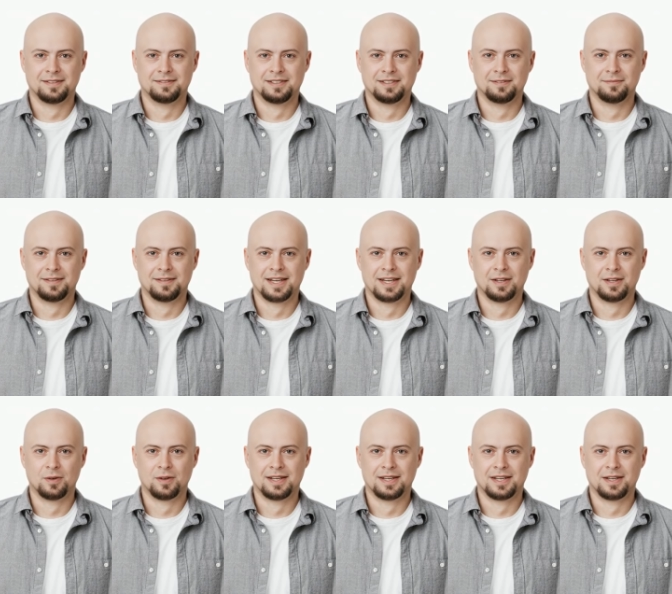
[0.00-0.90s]
The
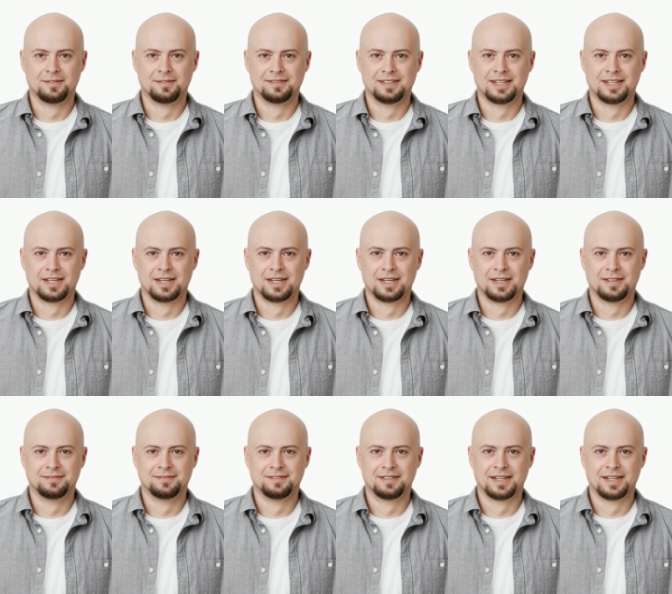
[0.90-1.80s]
power of the
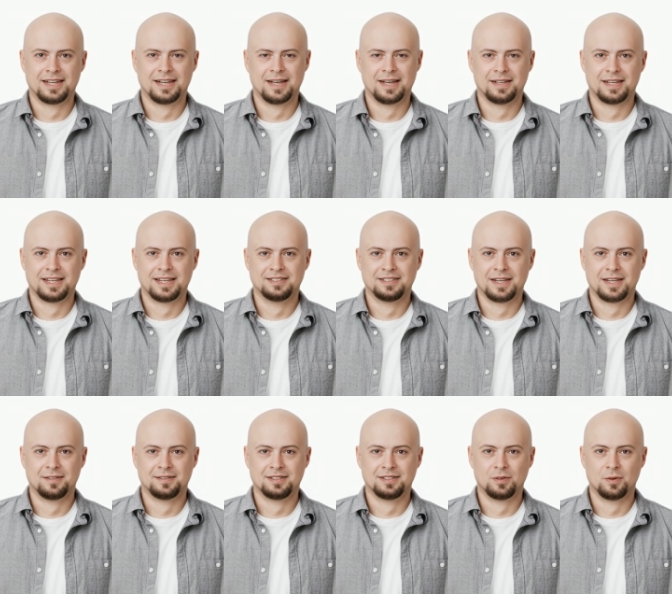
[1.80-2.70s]
earth is
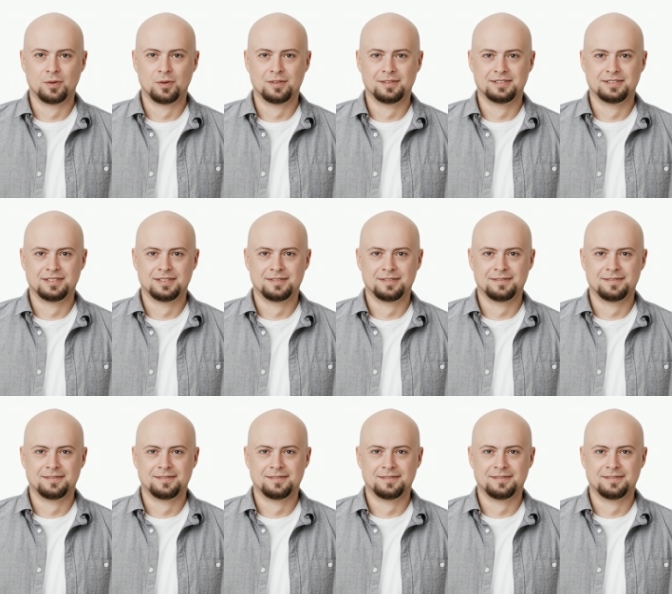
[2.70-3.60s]
now yours.
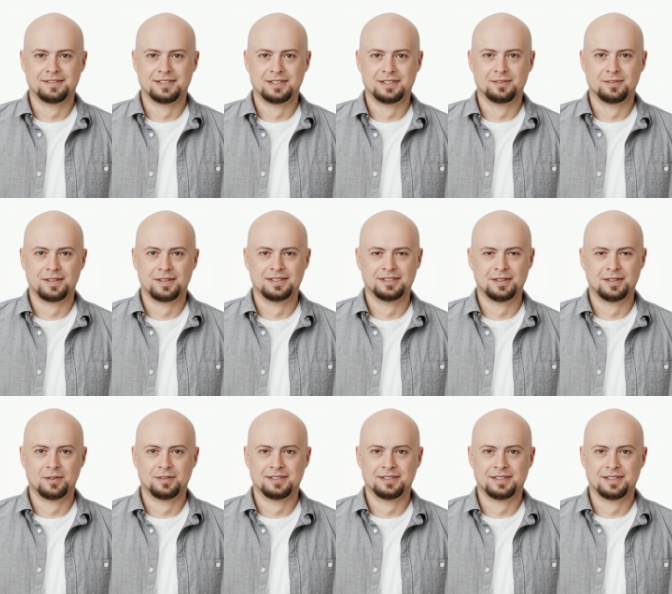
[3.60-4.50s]
The
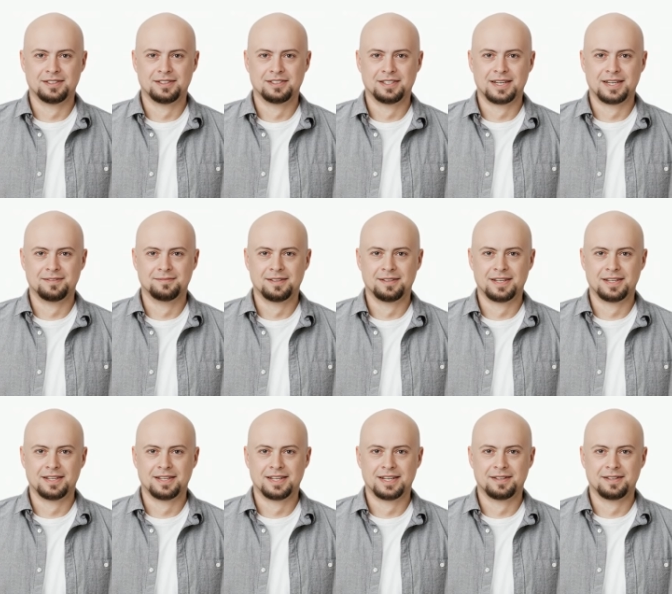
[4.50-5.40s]
crystals in the
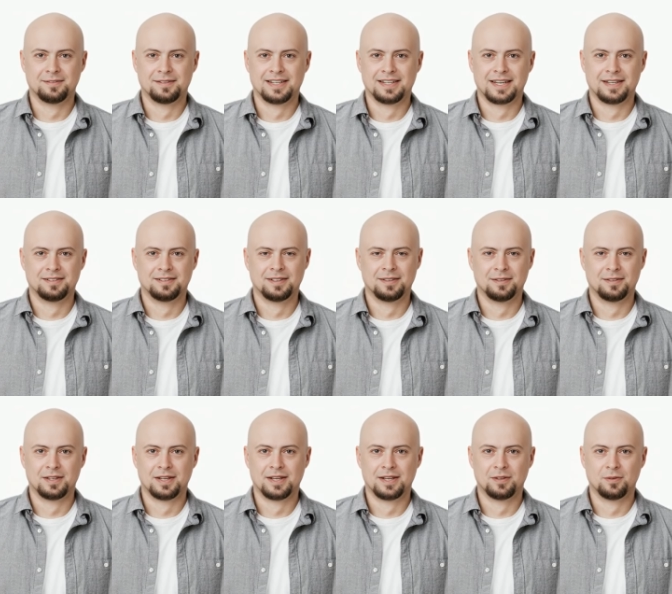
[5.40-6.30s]
chamber began to
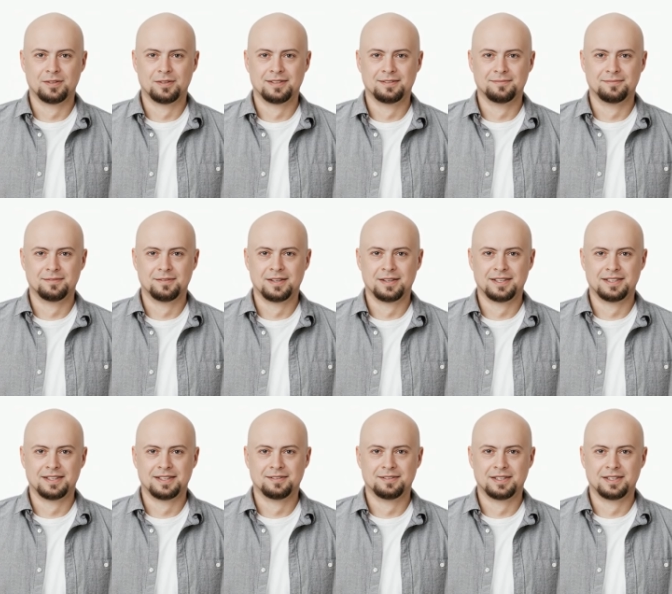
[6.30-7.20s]
glow with a
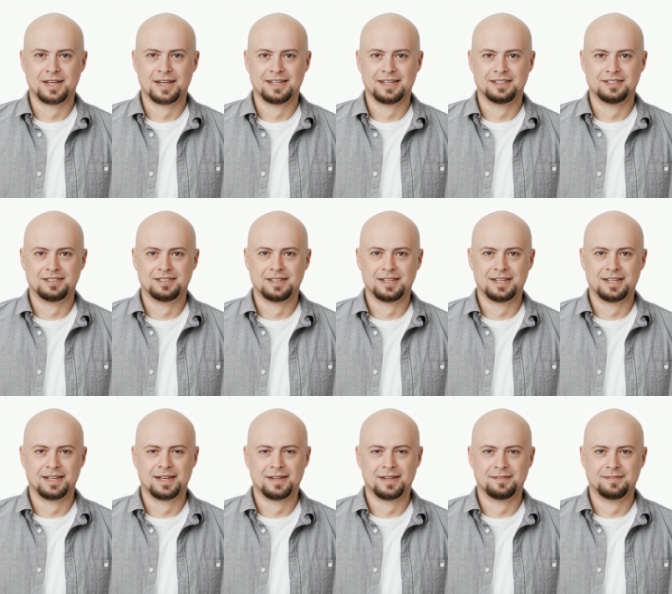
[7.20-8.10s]
brilliant light,
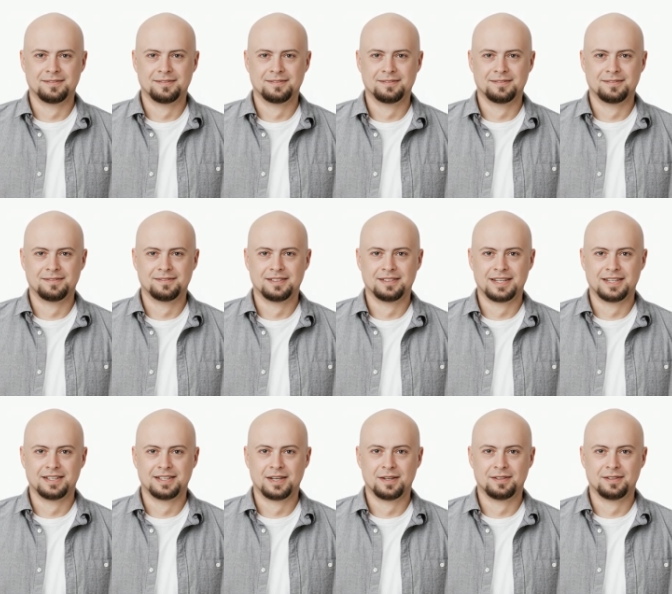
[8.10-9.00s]

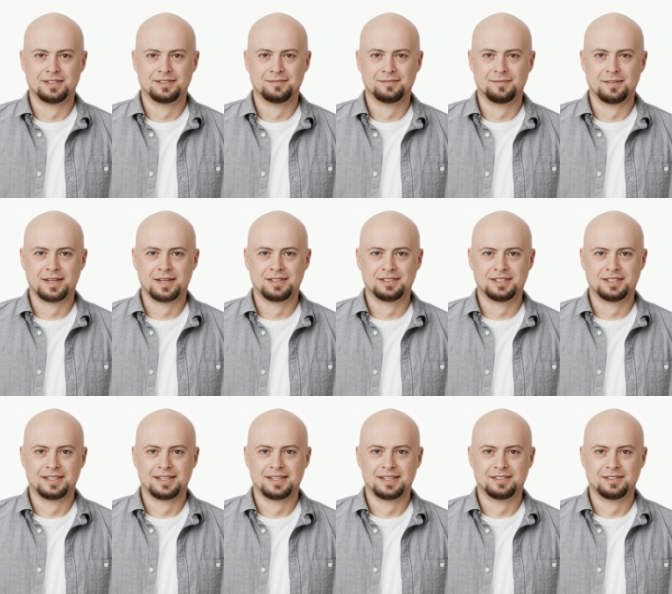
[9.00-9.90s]
their colors
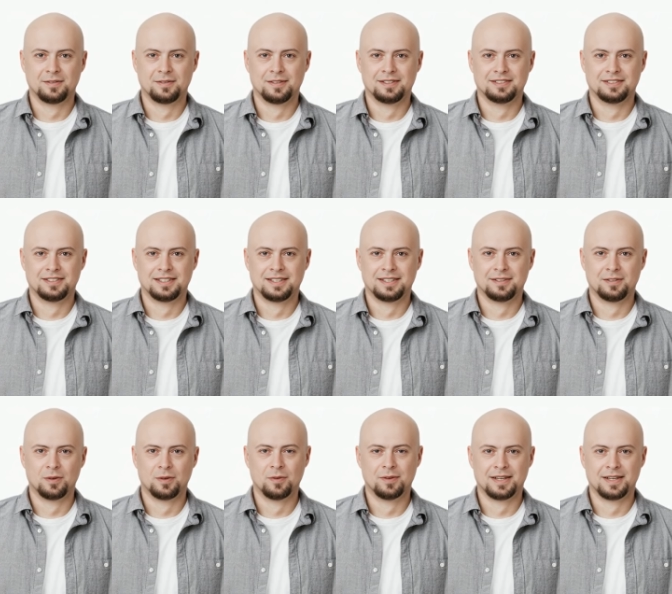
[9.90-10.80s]
merging into a
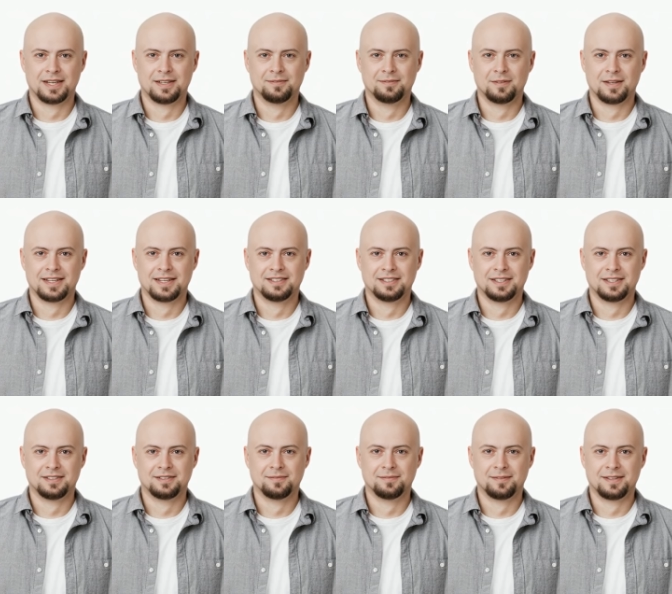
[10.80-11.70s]
single
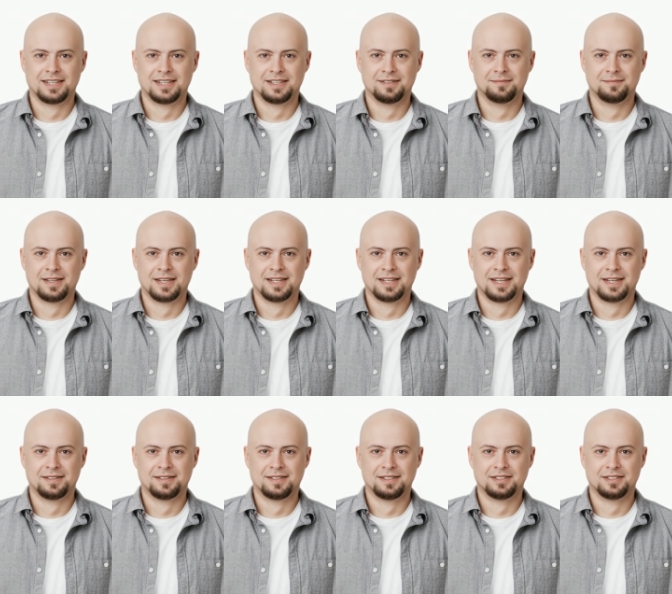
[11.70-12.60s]
radiant beam
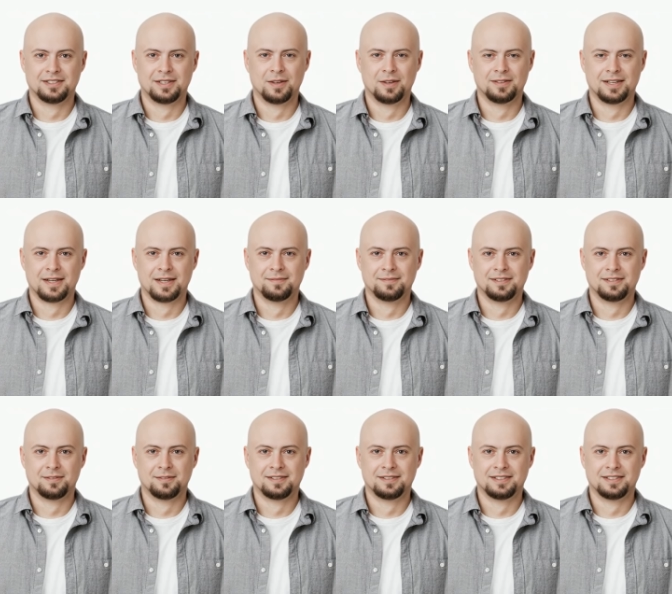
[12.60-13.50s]
that shot up
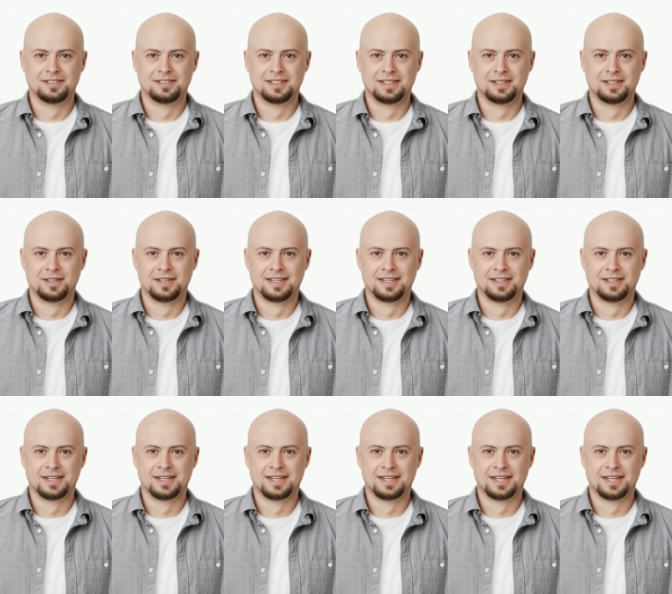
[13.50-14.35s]
through the ceiling